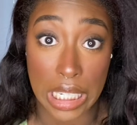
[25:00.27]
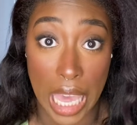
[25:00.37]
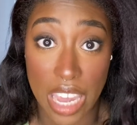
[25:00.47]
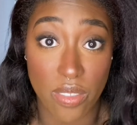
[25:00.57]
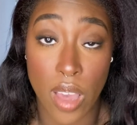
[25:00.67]

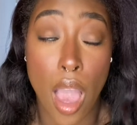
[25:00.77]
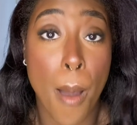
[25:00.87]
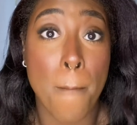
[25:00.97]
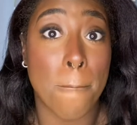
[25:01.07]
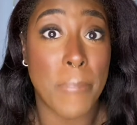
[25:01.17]
life.
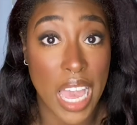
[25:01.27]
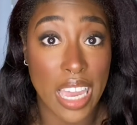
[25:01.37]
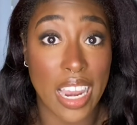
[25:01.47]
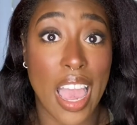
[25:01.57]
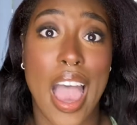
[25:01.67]
But
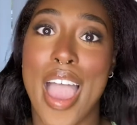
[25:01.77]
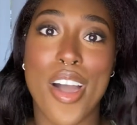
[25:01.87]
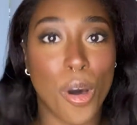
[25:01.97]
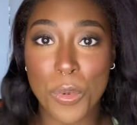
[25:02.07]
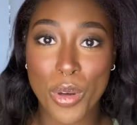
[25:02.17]
I
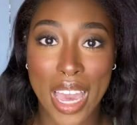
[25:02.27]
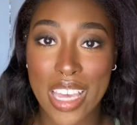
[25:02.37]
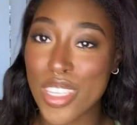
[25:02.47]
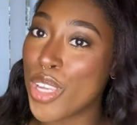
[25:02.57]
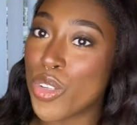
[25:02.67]
hope you
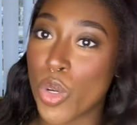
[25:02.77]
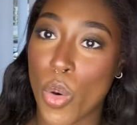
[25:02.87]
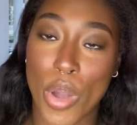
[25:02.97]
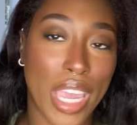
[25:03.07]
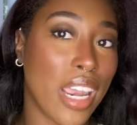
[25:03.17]
guys
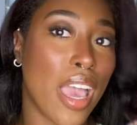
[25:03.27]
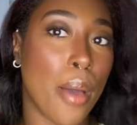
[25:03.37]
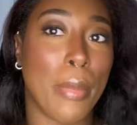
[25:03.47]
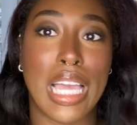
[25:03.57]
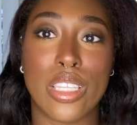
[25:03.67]
enjoyed
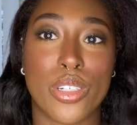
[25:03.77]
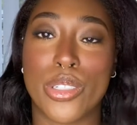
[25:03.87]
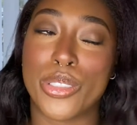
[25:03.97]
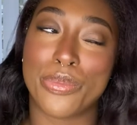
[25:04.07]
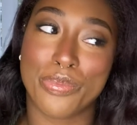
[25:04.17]
my
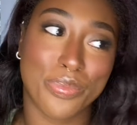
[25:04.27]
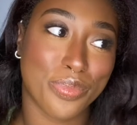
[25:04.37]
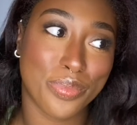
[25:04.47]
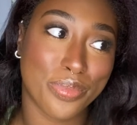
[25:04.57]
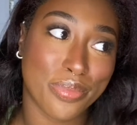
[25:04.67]
little
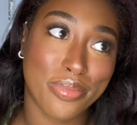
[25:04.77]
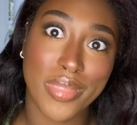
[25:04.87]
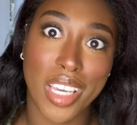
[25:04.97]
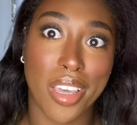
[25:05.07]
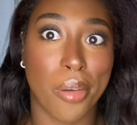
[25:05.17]

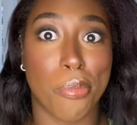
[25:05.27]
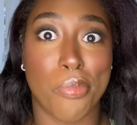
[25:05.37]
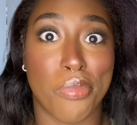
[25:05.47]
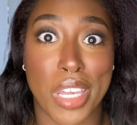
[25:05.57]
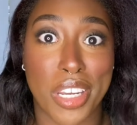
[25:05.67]

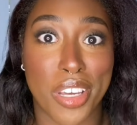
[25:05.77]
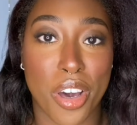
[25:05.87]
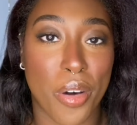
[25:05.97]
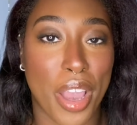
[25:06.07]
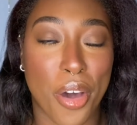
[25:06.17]

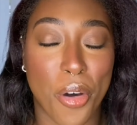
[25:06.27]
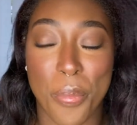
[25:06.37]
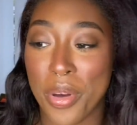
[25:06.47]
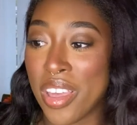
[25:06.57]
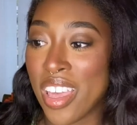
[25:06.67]
video. I
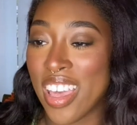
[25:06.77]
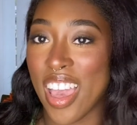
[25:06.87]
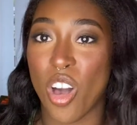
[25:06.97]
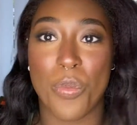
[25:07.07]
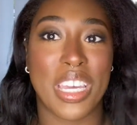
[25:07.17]

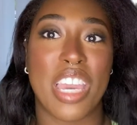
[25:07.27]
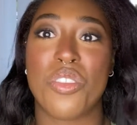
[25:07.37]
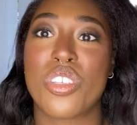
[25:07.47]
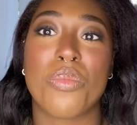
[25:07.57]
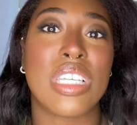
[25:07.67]
hope it gave you
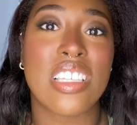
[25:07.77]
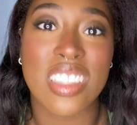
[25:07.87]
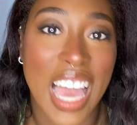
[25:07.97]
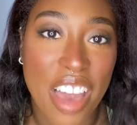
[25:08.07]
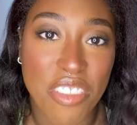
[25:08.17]
something to
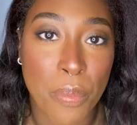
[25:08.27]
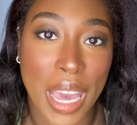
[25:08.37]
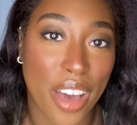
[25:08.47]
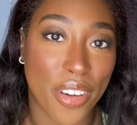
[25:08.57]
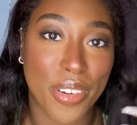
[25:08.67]
laugh
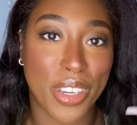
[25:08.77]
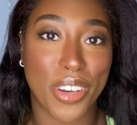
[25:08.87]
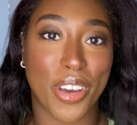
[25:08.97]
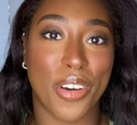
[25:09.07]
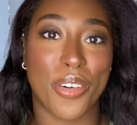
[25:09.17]
about, you
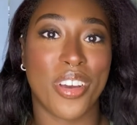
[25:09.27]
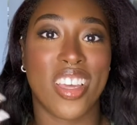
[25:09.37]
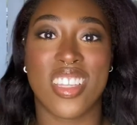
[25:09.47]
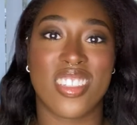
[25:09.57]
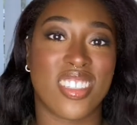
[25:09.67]
know,
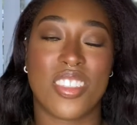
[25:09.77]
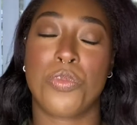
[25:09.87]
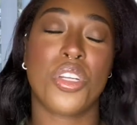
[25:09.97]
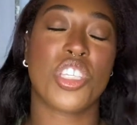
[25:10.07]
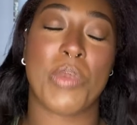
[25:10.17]
just
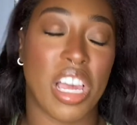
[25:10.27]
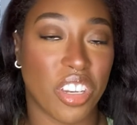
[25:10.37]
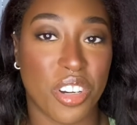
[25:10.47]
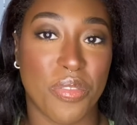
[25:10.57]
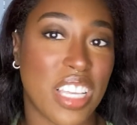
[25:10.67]
put a smile
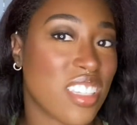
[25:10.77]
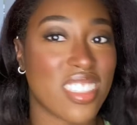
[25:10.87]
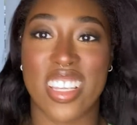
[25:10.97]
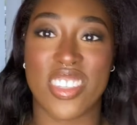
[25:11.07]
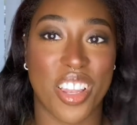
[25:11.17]
on your face, because
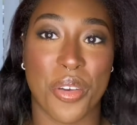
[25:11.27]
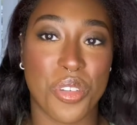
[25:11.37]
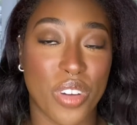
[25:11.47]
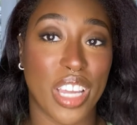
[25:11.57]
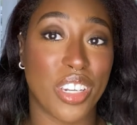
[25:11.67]
that's all I was
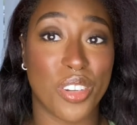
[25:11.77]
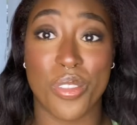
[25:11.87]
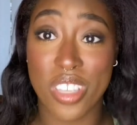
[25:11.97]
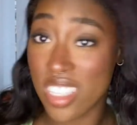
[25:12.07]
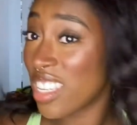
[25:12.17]
trying to do.
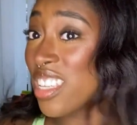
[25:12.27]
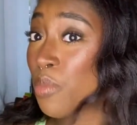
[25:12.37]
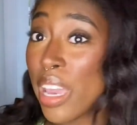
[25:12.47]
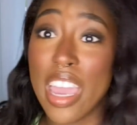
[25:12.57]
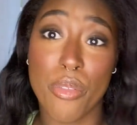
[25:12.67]
This is
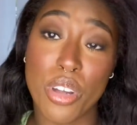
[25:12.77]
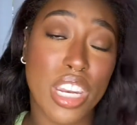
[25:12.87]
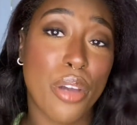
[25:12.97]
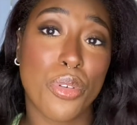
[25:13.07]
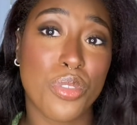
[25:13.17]
my
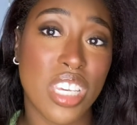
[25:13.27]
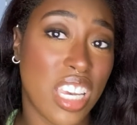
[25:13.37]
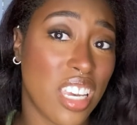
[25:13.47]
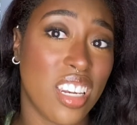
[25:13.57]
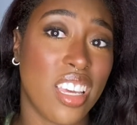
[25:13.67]
everyday
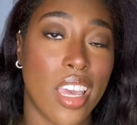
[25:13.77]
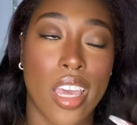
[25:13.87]
routine,